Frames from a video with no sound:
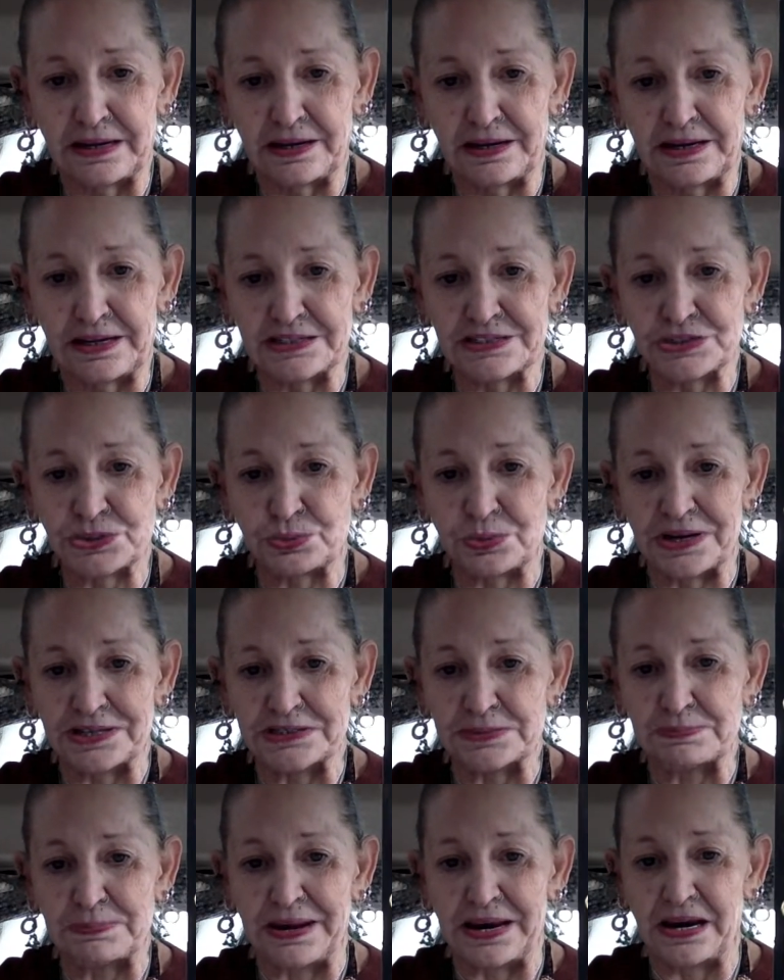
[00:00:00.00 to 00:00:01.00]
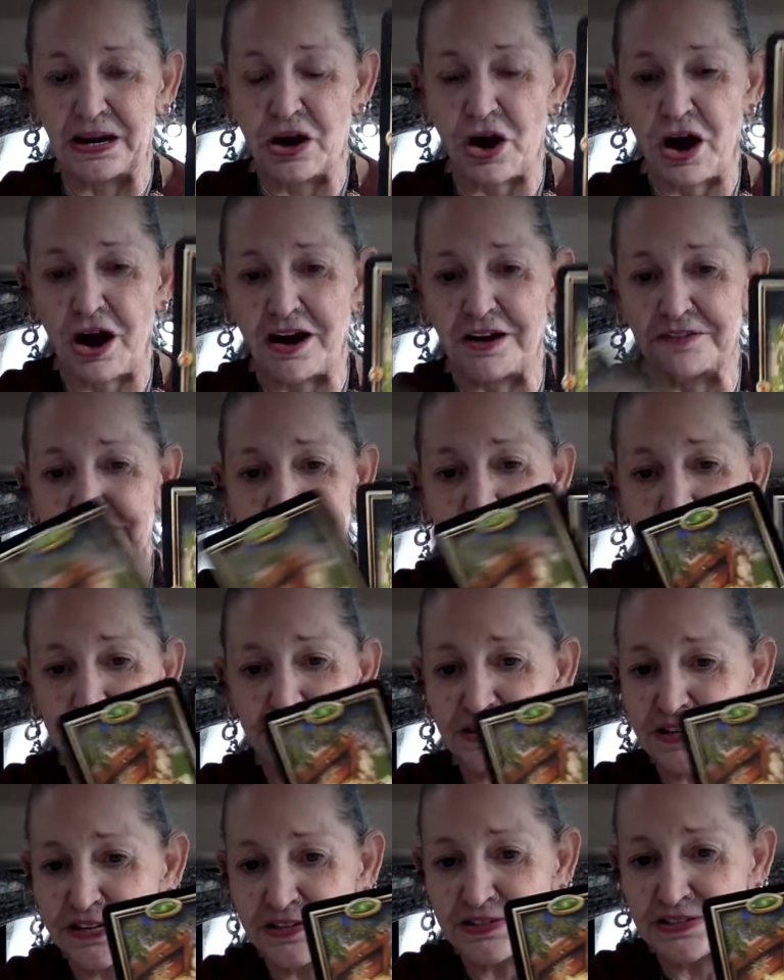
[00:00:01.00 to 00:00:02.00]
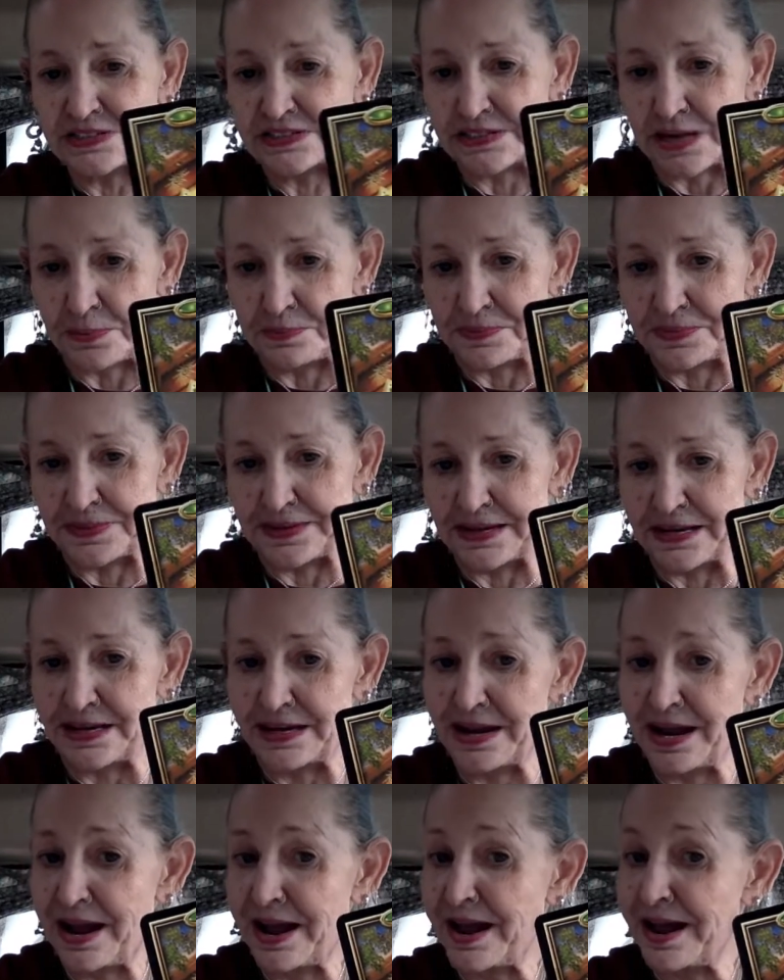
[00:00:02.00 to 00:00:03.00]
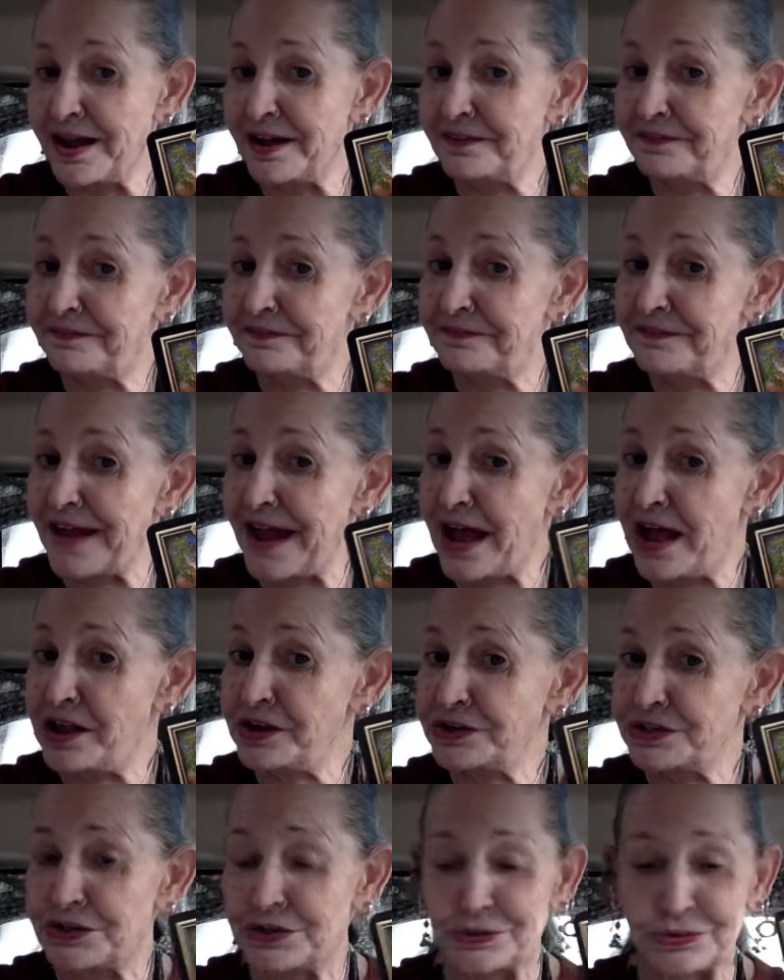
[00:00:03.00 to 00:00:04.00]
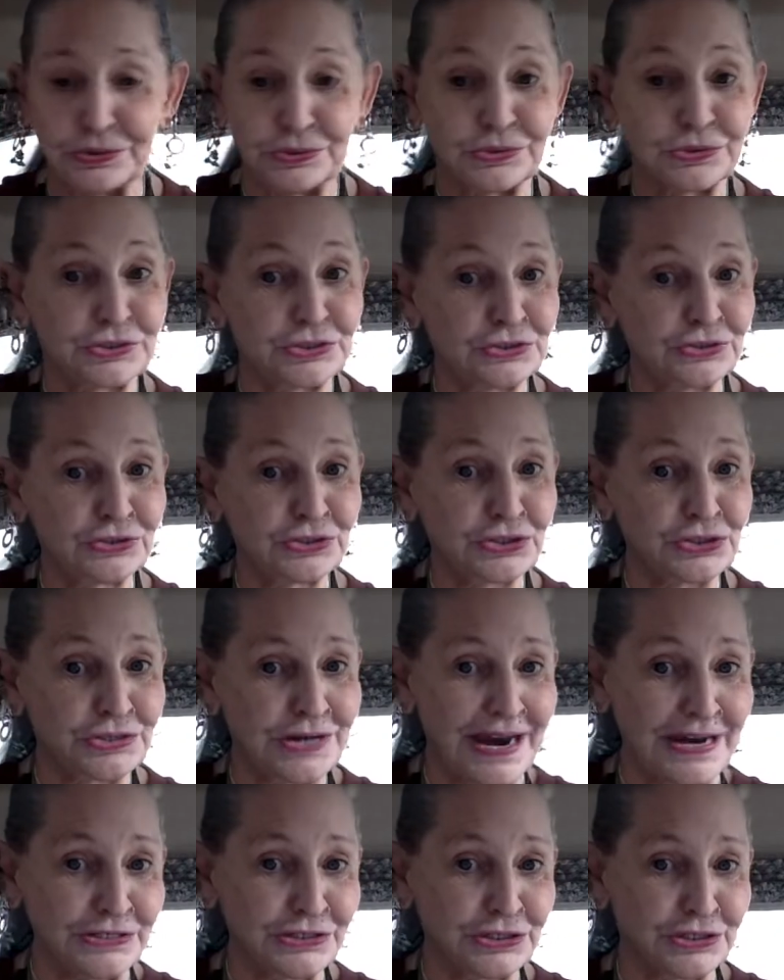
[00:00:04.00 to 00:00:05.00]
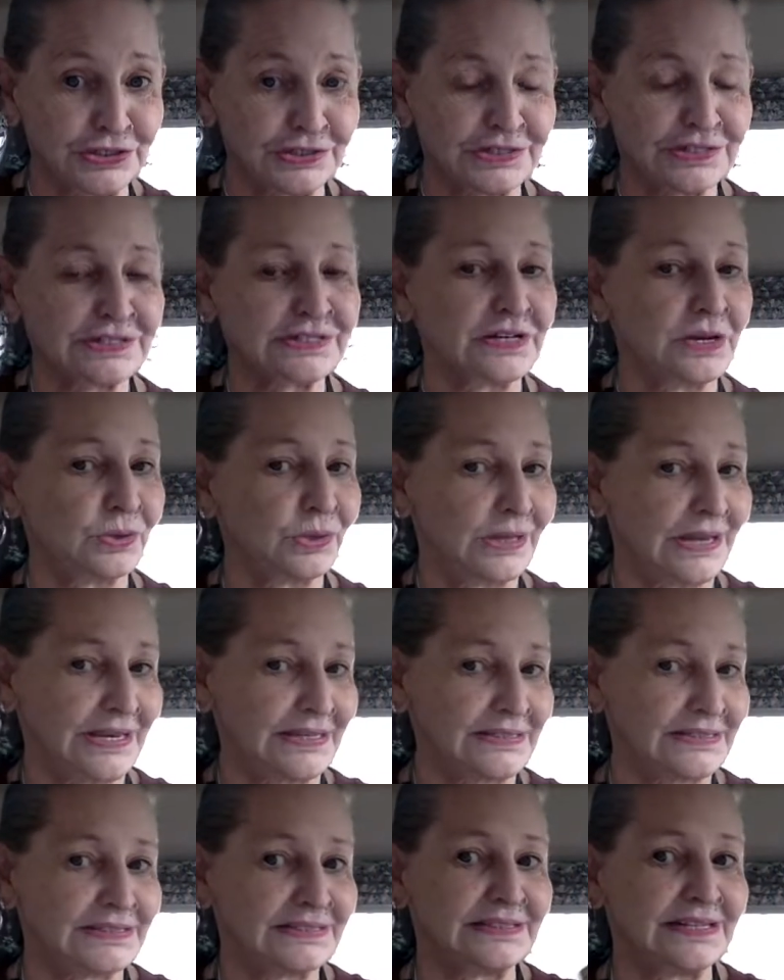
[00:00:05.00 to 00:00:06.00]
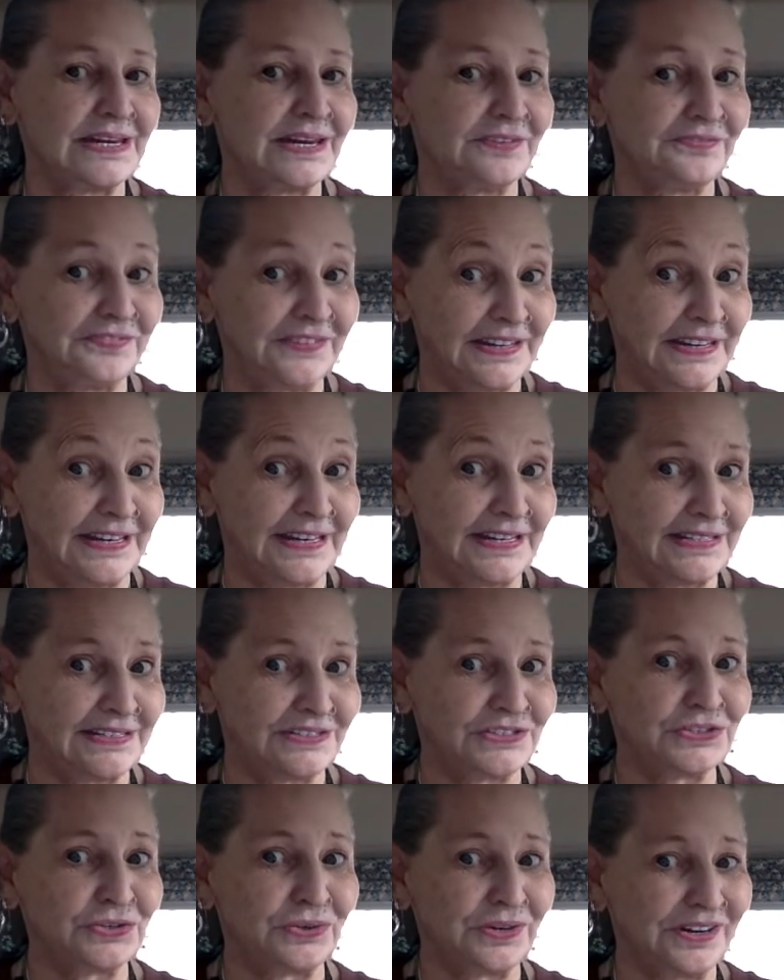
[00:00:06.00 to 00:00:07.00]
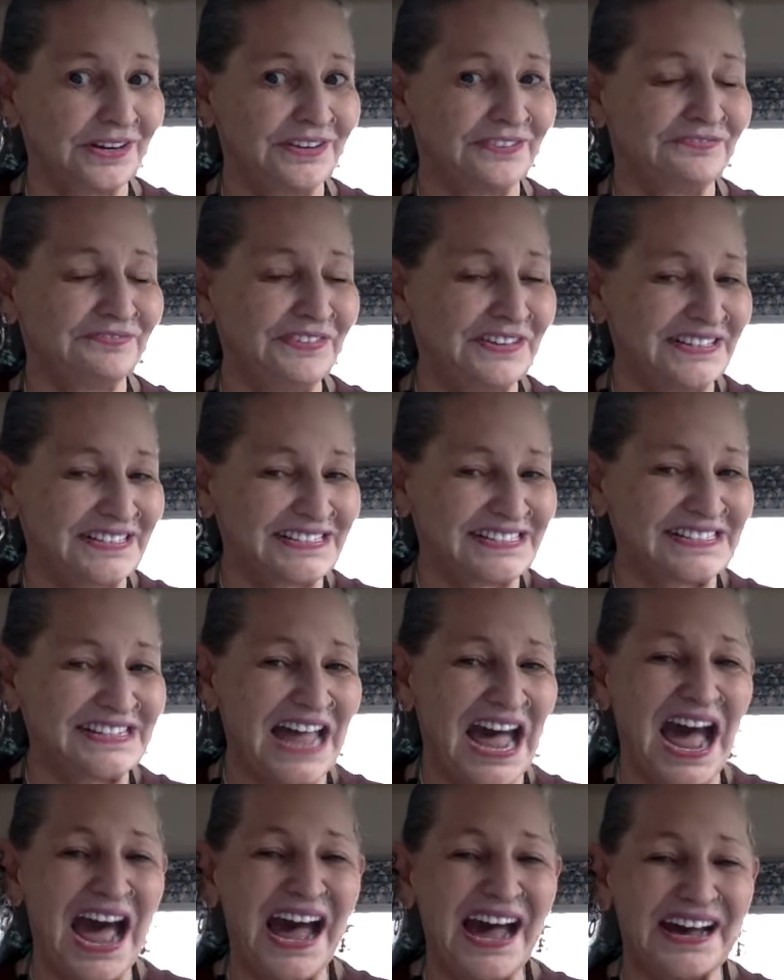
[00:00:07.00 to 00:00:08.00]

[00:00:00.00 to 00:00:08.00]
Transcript: It's what's being offered as something of value to treasure. So let's see if it is or if it's not.